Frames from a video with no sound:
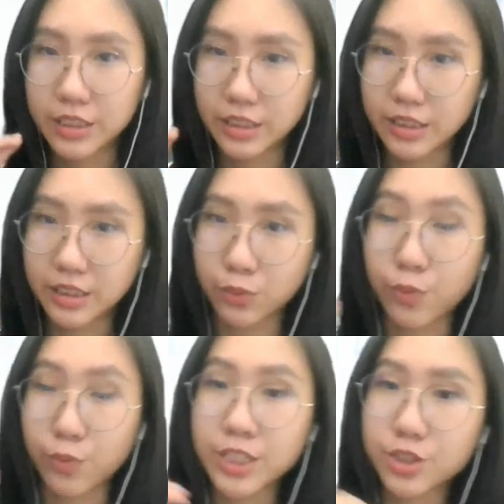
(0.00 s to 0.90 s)
just
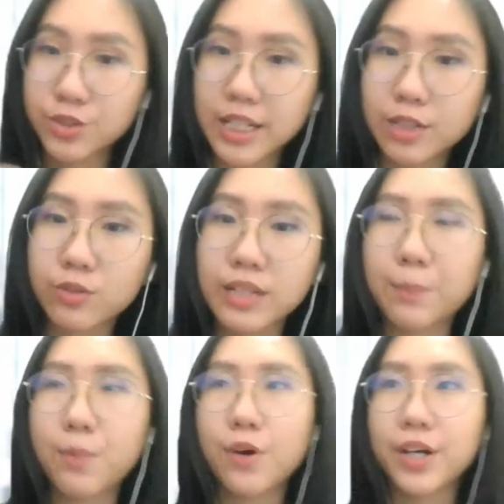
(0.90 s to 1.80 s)
went straight into that
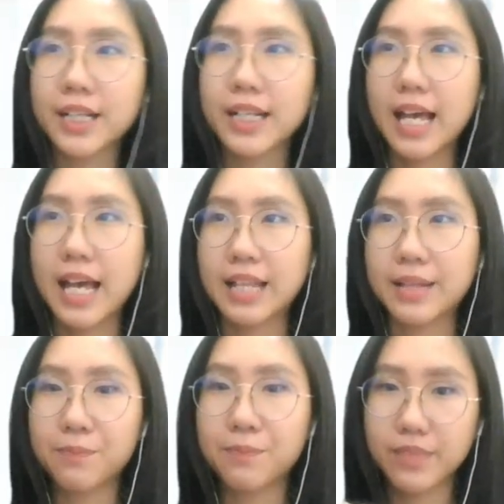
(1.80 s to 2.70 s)
point and
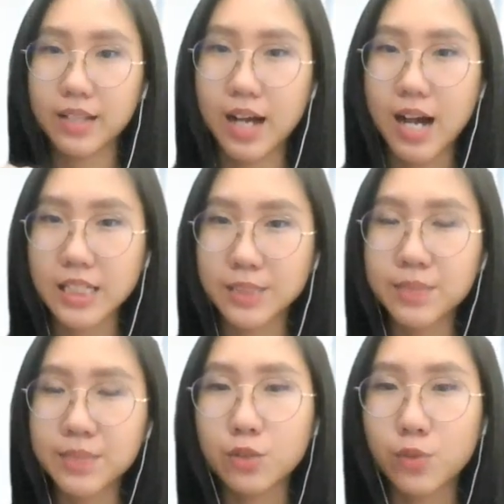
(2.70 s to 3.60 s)
asked
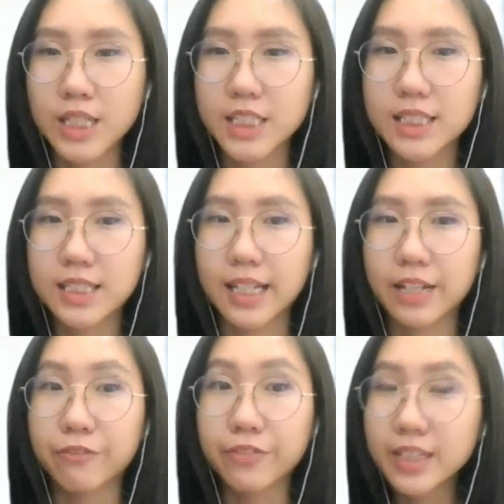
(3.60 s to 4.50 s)
me questions like
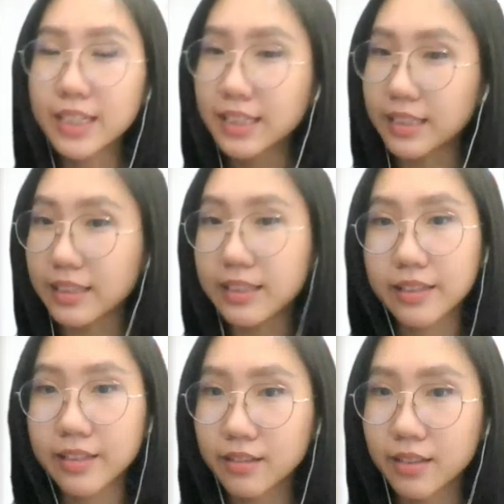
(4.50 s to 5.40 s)
really
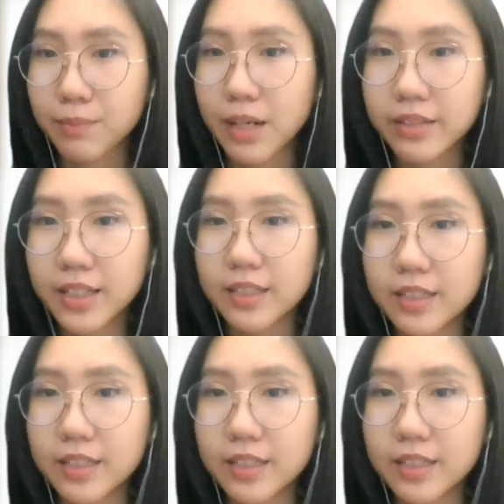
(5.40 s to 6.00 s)
detailed about it.